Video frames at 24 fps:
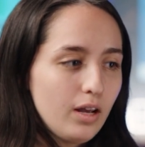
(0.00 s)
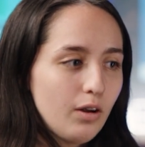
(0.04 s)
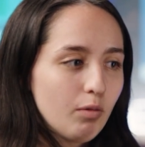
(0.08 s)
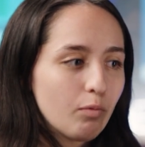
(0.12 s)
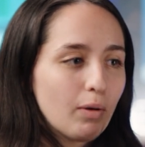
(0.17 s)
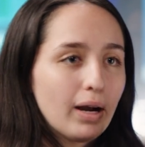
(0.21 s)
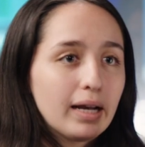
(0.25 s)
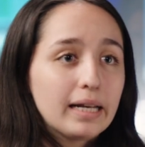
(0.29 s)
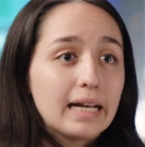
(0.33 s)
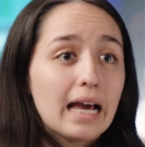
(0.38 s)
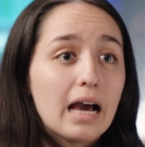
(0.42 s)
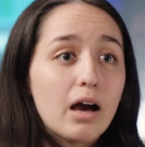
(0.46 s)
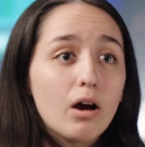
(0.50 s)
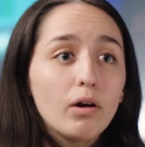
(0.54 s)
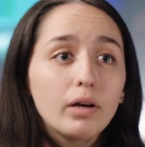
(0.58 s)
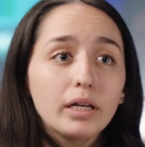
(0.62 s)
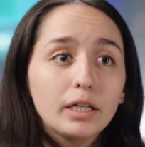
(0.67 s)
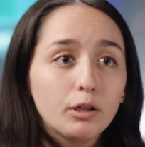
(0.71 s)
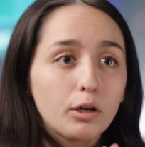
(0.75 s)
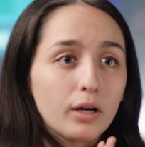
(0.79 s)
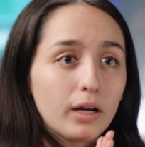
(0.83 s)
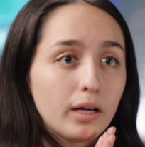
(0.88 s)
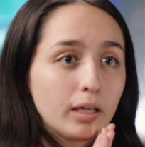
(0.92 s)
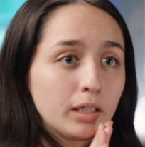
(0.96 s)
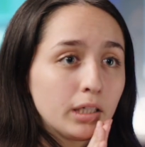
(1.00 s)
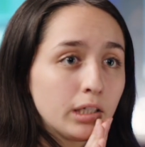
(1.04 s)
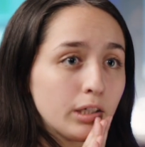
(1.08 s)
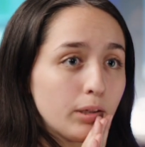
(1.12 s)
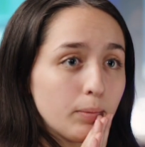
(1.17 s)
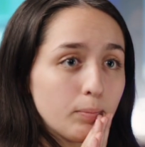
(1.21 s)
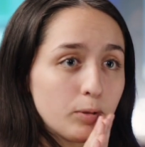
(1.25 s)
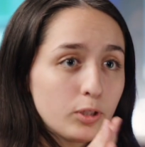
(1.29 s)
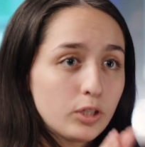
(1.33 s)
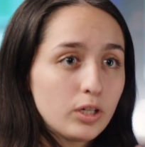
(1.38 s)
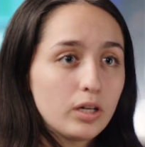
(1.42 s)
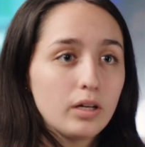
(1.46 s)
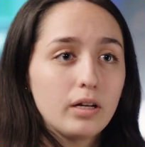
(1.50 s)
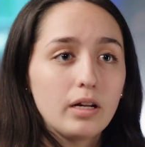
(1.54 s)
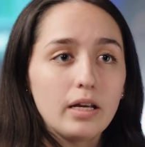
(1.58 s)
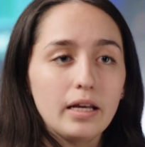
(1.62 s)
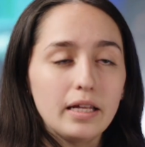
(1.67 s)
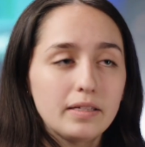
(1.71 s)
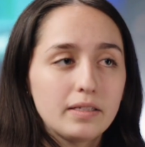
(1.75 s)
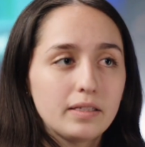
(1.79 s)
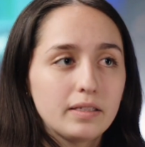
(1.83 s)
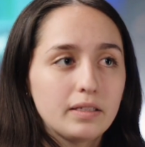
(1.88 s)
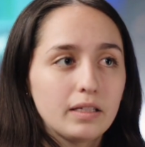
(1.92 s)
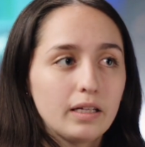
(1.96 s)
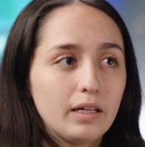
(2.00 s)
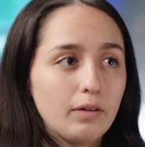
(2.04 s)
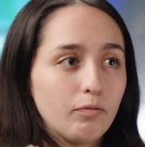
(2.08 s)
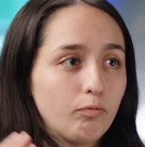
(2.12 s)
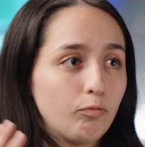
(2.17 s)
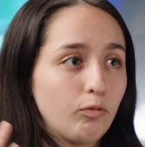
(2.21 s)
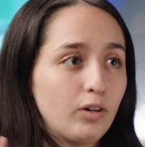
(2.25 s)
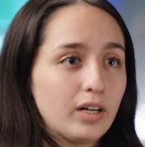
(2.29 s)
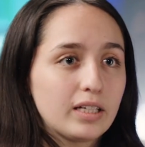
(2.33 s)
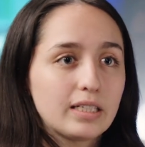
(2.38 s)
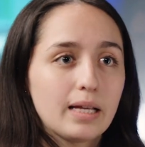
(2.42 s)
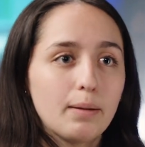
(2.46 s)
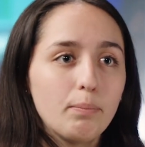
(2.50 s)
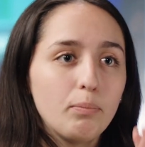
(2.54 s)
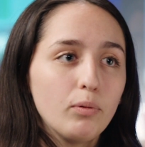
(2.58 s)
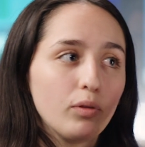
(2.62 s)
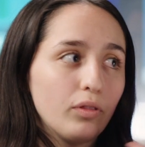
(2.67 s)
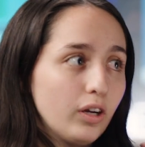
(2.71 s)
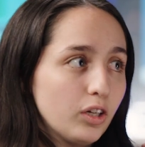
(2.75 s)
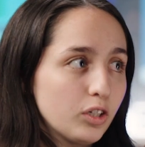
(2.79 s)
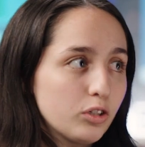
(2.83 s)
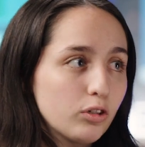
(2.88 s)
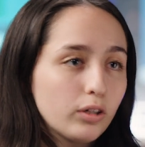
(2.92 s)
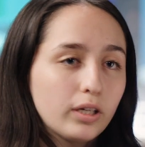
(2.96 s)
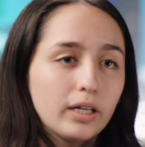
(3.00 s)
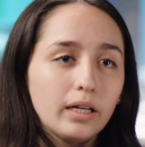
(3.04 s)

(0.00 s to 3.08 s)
right now encryption is, for example, they